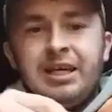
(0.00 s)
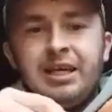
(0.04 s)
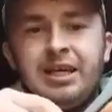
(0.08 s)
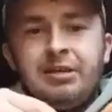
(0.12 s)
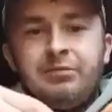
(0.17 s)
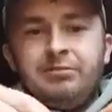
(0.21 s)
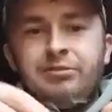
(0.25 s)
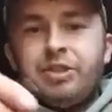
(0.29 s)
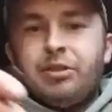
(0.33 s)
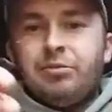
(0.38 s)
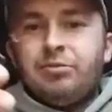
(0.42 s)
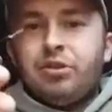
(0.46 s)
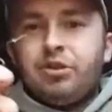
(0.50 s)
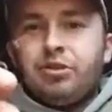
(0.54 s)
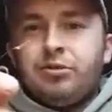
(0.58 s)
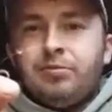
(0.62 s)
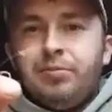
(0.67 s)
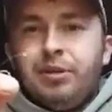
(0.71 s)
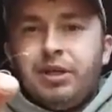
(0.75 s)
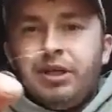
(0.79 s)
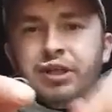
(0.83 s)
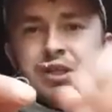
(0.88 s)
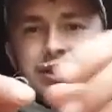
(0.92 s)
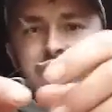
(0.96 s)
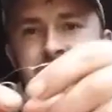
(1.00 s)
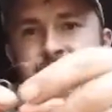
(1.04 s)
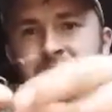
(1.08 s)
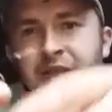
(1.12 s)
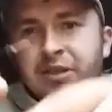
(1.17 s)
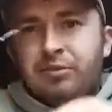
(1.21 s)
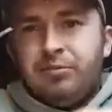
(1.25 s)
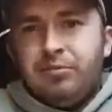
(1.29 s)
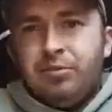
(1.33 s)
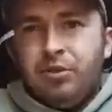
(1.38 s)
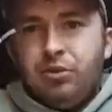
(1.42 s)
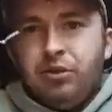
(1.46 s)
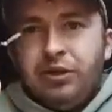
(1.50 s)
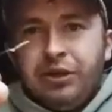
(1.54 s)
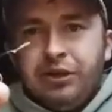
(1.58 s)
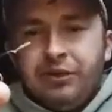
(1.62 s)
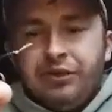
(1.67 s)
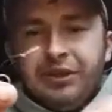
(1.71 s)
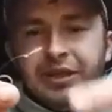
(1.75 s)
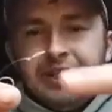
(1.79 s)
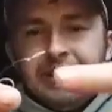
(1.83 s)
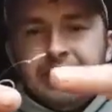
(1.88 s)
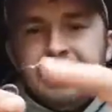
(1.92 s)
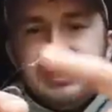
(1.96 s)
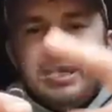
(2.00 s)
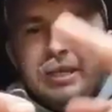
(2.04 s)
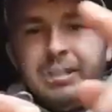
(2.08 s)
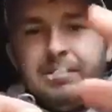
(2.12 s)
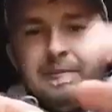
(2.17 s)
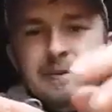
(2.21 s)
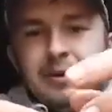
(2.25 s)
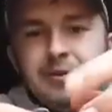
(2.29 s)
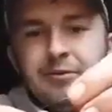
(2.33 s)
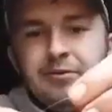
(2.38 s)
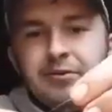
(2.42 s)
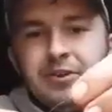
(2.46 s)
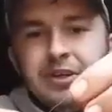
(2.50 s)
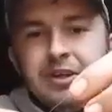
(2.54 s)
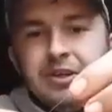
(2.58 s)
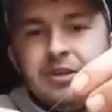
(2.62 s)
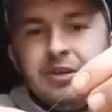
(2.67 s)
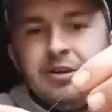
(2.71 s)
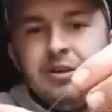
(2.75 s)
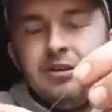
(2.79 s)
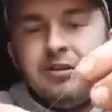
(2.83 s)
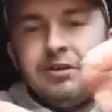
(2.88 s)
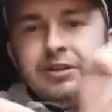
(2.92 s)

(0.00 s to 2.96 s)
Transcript: Sometimes I put a single bully on it. People think,